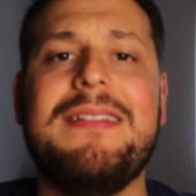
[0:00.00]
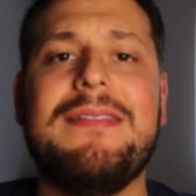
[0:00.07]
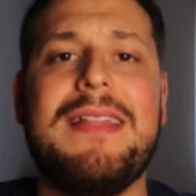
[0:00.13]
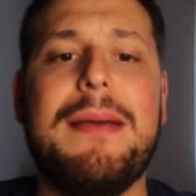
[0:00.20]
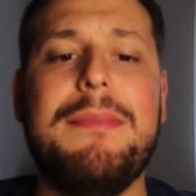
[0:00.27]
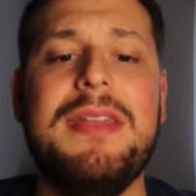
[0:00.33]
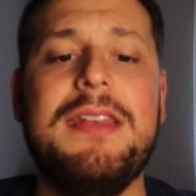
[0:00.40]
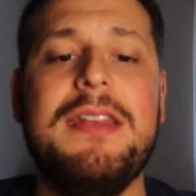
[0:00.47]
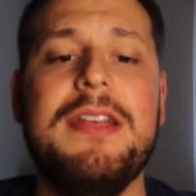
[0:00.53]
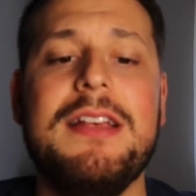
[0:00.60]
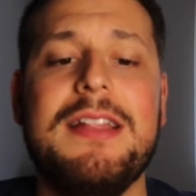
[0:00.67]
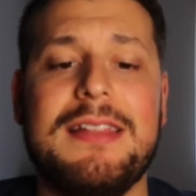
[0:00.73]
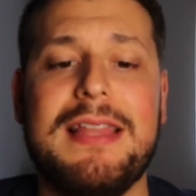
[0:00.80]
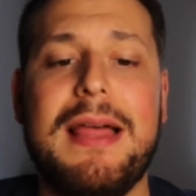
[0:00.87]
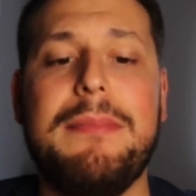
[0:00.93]
lemon,
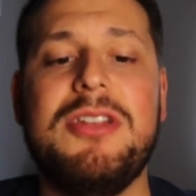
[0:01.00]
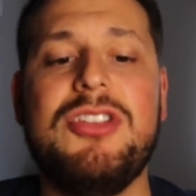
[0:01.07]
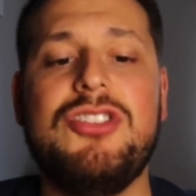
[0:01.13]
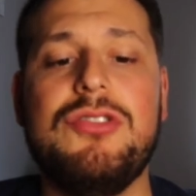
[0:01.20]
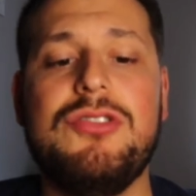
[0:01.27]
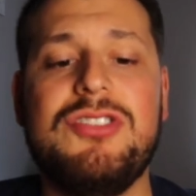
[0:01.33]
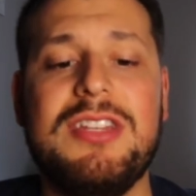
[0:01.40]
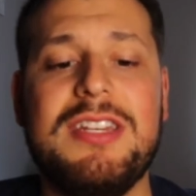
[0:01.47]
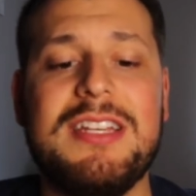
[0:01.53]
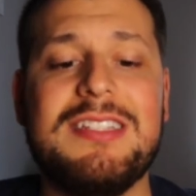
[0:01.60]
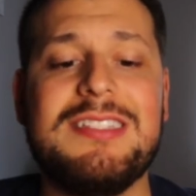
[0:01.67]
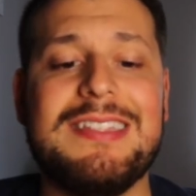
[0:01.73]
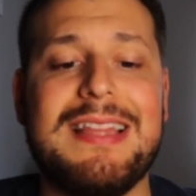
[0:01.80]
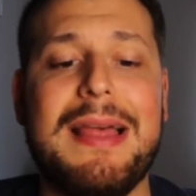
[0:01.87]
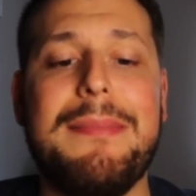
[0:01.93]
lemon
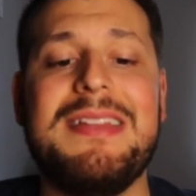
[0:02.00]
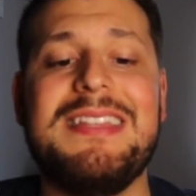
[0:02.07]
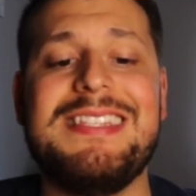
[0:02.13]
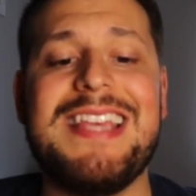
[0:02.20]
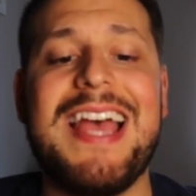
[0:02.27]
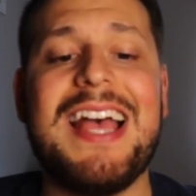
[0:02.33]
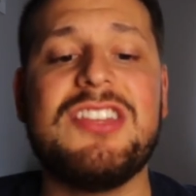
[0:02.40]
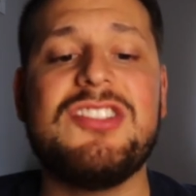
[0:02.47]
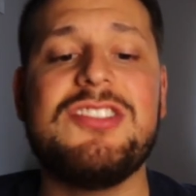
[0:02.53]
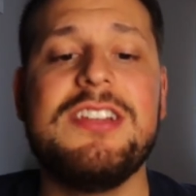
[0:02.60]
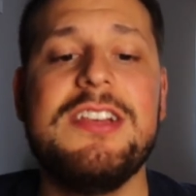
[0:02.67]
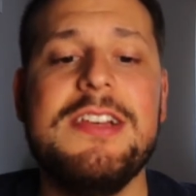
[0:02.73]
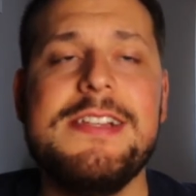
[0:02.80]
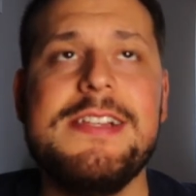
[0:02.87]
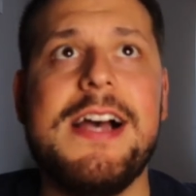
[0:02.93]
juiciness, lemon
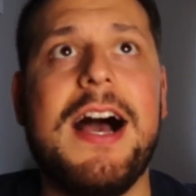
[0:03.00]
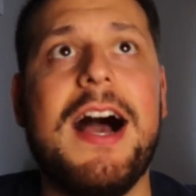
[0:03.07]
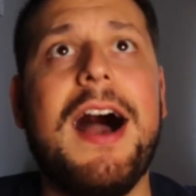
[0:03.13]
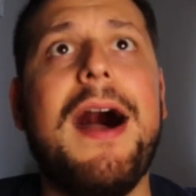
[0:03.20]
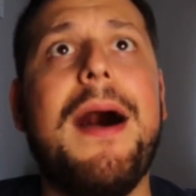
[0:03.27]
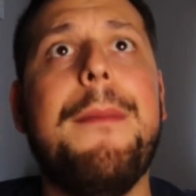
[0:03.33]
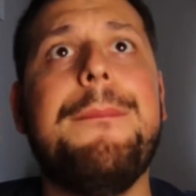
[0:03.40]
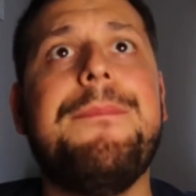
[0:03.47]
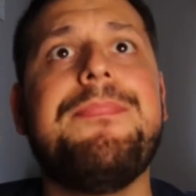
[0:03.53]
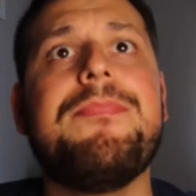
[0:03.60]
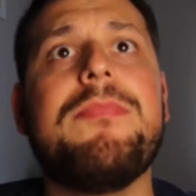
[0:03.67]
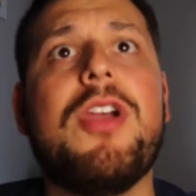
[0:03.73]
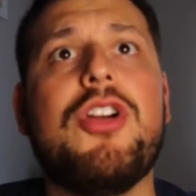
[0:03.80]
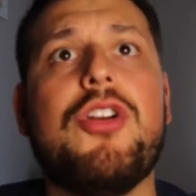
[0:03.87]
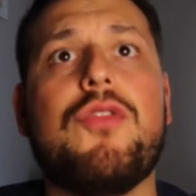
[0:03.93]
zest,
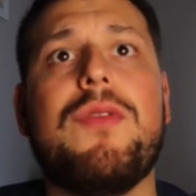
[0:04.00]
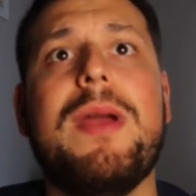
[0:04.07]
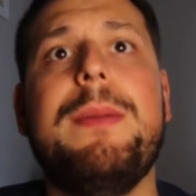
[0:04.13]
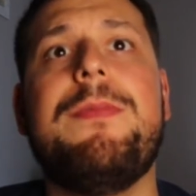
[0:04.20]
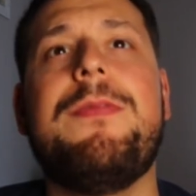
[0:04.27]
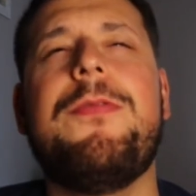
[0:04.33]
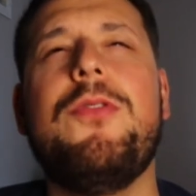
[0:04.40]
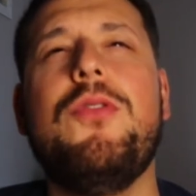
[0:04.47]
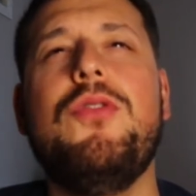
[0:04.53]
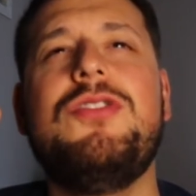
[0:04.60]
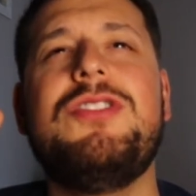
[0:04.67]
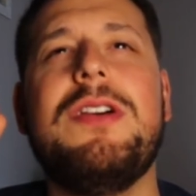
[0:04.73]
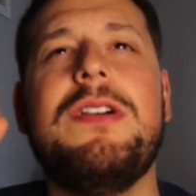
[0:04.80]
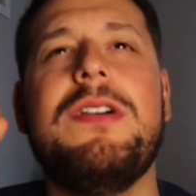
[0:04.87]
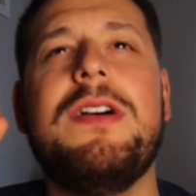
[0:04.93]
um,
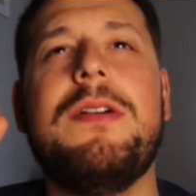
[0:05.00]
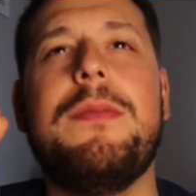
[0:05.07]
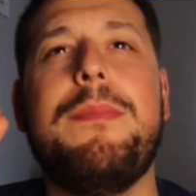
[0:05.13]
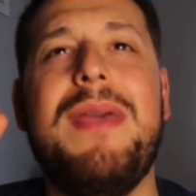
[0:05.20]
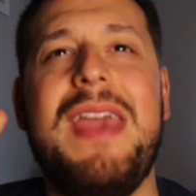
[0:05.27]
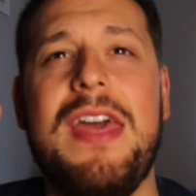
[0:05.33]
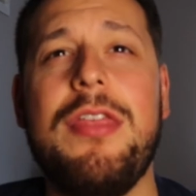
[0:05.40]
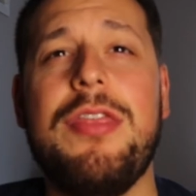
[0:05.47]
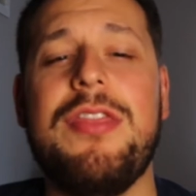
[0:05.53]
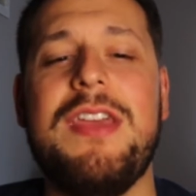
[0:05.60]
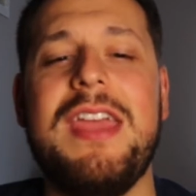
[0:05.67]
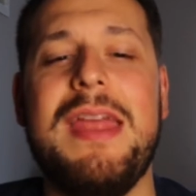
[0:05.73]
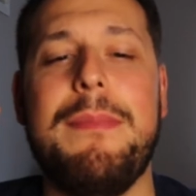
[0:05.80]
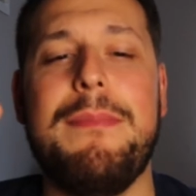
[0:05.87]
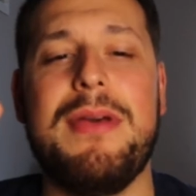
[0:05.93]
grapefruit
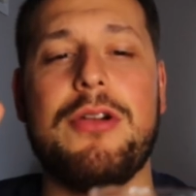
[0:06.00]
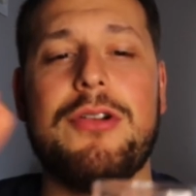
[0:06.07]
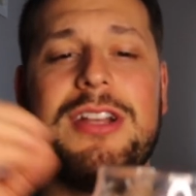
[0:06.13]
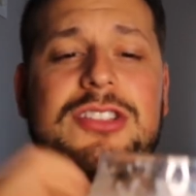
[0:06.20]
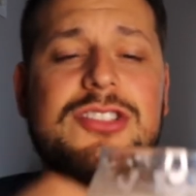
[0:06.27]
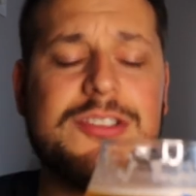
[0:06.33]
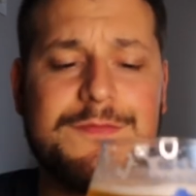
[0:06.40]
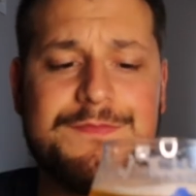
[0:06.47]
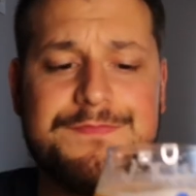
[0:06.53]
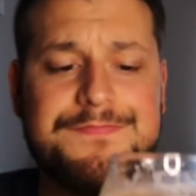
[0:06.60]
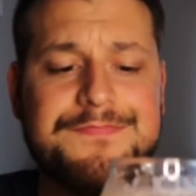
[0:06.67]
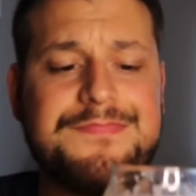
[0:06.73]
pith and bitterness,